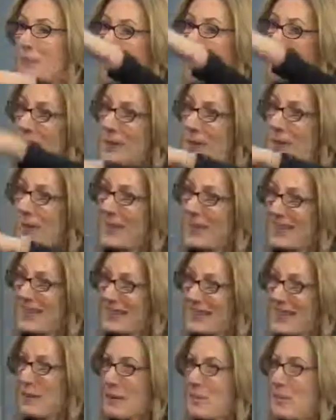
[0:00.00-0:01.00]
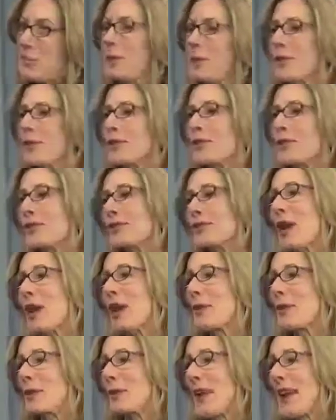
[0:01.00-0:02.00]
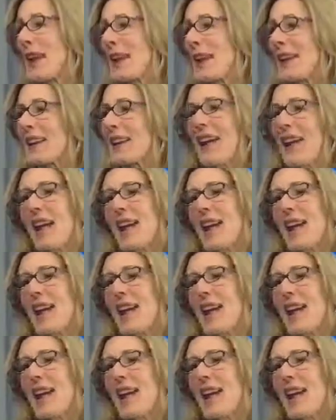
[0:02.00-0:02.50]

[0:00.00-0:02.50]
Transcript: pillow it, like, Bruce, you're so great,